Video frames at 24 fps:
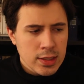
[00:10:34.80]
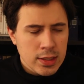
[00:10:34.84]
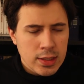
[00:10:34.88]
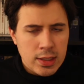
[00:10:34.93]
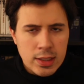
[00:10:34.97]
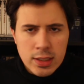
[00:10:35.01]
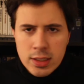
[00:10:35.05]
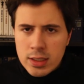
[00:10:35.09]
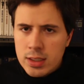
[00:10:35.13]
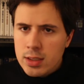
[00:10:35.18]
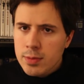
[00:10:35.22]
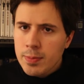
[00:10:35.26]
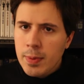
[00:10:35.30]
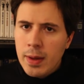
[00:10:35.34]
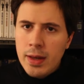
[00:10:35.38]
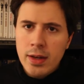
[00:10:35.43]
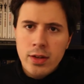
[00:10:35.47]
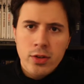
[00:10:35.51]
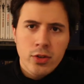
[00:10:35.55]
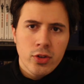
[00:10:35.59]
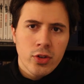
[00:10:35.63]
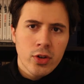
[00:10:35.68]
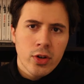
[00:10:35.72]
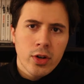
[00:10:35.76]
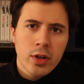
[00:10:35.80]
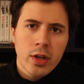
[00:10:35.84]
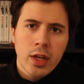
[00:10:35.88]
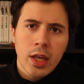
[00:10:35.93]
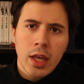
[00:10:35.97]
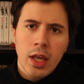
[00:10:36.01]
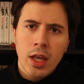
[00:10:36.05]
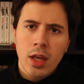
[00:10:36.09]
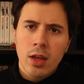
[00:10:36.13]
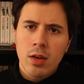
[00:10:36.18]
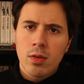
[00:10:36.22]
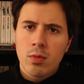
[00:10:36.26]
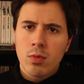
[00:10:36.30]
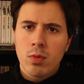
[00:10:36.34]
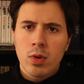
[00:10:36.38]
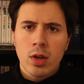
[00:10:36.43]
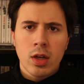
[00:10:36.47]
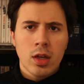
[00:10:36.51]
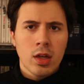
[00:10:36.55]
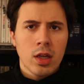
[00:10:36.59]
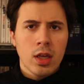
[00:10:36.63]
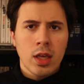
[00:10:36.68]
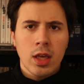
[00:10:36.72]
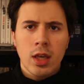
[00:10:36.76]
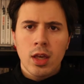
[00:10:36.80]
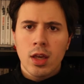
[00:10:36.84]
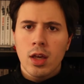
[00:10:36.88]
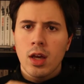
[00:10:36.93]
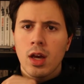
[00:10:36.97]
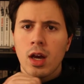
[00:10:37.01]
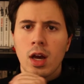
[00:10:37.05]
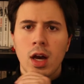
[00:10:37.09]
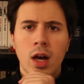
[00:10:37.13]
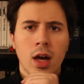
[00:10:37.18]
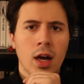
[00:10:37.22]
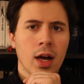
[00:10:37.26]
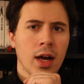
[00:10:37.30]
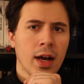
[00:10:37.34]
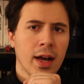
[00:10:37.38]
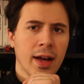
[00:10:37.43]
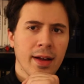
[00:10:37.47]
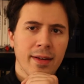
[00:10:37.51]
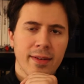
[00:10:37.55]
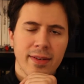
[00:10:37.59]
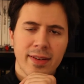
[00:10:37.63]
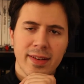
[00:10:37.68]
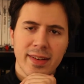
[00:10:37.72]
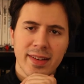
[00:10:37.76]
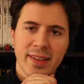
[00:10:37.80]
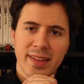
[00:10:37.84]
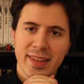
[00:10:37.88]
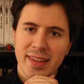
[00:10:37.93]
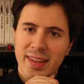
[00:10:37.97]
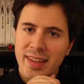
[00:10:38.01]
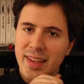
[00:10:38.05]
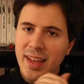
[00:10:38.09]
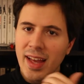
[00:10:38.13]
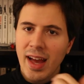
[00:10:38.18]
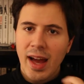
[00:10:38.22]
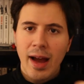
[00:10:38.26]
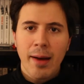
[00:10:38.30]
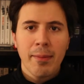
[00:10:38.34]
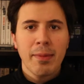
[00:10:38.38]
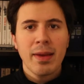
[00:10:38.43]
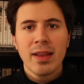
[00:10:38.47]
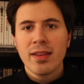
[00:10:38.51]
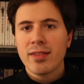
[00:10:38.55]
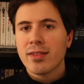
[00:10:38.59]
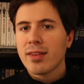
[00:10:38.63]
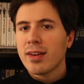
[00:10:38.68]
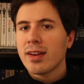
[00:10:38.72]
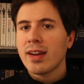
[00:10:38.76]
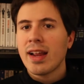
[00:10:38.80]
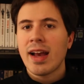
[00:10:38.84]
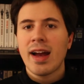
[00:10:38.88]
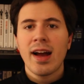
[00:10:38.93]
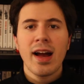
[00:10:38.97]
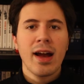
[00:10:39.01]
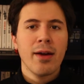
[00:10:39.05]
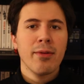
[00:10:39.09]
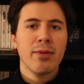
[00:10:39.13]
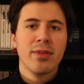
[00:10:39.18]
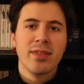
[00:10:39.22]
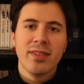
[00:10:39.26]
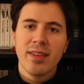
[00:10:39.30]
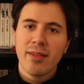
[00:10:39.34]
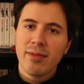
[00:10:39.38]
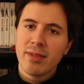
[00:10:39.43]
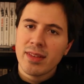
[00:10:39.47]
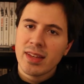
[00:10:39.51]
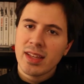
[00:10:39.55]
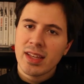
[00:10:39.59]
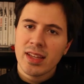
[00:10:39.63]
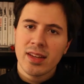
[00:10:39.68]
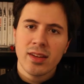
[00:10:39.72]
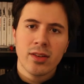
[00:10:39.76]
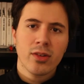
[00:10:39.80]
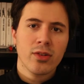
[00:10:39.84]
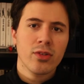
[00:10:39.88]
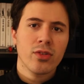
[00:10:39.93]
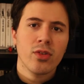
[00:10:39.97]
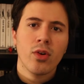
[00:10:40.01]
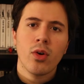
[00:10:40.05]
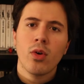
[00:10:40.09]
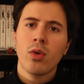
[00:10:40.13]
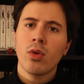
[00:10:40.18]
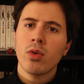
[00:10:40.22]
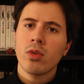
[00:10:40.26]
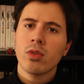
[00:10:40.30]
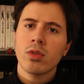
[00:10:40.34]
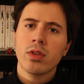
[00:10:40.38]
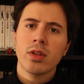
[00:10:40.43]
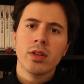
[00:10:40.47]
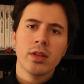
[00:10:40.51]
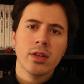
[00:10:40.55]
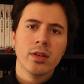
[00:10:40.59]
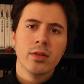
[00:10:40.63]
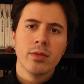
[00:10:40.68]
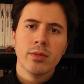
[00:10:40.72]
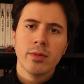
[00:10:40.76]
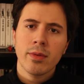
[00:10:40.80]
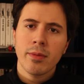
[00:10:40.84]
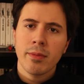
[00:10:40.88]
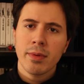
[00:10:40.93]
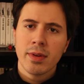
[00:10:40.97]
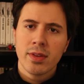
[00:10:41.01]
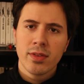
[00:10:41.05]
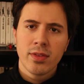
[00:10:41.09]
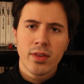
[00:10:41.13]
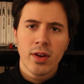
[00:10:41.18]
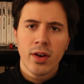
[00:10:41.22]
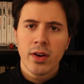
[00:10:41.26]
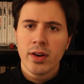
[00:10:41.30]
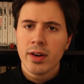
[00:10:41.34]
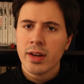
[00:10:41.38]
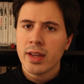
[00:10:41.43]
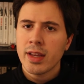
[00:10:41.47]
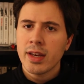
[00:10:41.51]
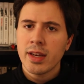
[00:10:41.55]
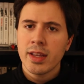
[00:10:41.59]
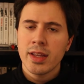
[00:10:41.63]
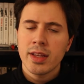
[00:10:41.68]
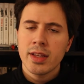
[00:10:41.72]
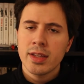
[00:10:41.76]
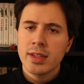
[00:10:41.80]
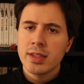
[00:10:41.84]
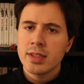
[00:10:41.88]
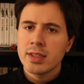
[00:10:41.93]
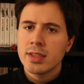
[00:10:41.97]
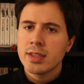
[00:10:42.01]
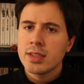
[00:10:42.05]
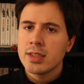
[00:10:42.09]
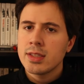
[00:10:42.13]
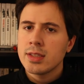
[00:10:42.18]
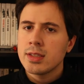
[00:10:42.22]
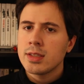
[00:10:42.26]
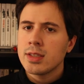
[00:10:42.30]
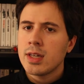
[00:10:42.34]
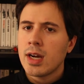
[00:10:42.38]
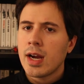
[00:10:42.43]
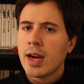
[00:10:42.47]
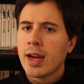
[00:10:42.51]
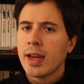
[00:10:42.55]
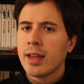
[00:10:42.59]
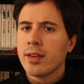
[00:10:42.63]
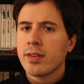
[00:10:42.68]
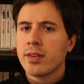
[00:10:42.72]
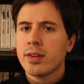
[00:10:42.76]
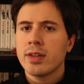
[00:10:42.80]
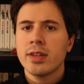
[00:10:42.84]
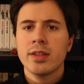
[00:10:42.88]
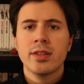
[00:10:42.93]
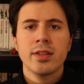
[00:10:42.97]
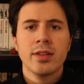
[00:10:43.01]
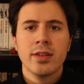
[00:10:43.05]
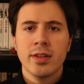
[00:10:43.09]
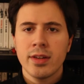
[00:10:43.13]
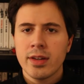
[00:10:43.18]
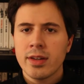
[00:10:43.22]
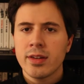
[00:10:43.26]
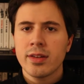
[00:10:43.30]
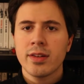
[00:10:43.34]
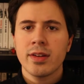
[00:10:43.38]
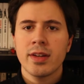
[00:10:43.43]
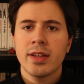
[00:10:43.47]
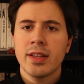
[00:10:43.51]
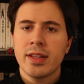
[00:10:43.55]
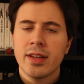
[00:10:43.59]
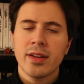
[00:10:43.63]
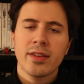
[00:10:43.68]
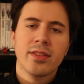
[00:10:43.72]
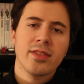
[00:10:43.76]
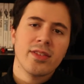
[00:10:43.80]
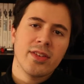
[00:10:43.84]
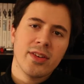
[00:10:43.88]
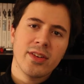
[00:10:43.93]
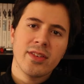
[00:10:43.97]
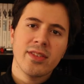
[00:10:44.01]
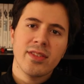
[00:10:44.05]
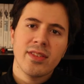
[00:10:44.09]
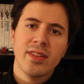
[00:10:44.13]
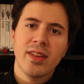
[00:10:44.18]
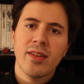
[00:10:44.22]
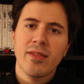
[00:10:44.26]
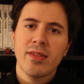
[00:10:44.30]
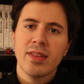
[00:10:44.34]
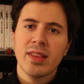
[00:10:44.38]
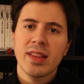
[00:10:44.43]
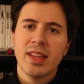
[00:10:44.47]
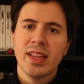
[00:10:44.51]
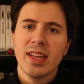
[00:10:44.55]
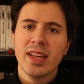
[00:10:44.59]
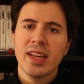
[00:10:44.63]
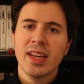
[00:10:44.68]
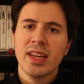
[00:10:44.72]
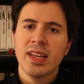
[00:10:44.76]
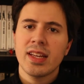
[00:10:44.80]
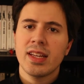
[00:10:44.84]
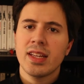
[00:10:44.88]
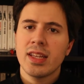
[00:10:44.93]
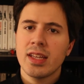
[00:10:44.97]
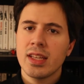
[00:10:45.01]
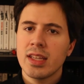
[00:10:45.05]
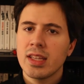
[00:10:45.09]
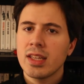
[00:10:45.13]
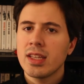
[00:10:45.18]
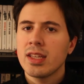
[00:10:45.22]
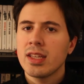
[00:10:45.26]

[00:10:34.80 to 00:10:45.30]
This has been a journey, really. I mean, it started out, I was 17 years old when we started. I literally just turned 17